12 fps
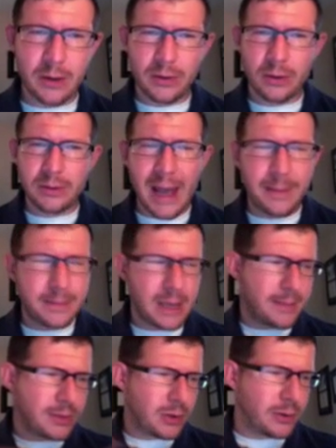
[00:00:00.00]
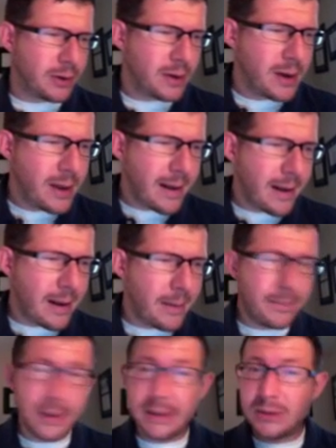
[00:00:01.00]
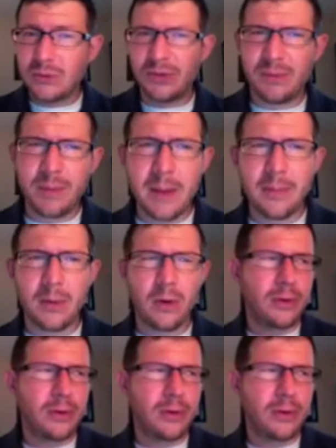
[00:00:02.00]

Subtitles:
Are there laptops? Are there pencils and paper?